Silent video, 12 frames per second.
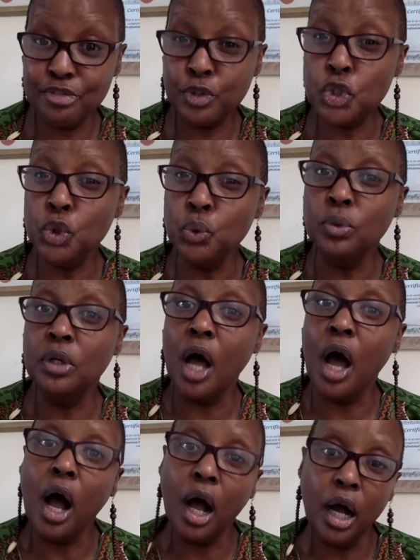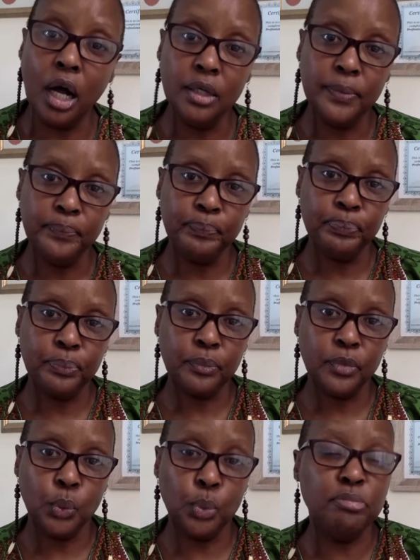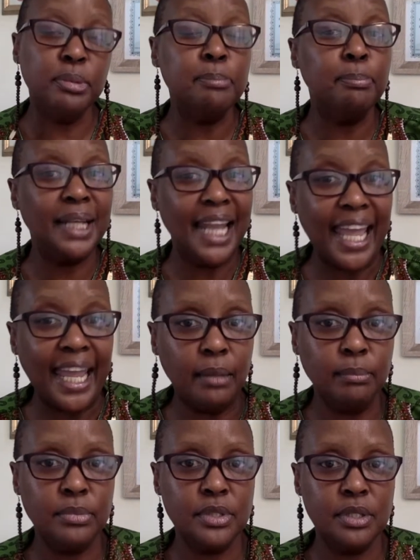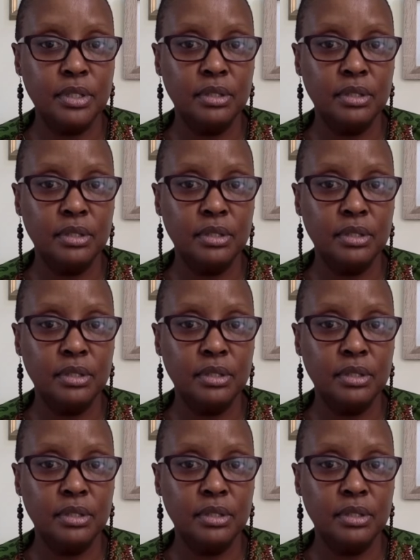For too long, we'd been blamed